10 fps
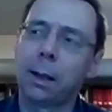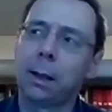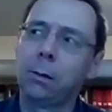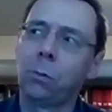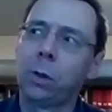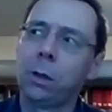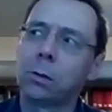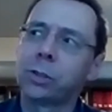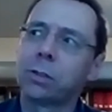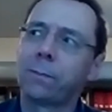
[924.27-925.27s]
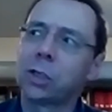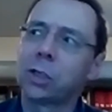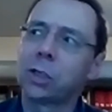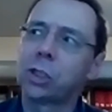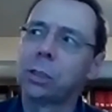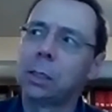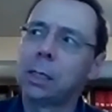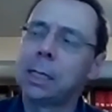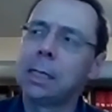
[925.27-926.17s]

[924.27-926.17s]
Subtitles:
and we're not sufficiently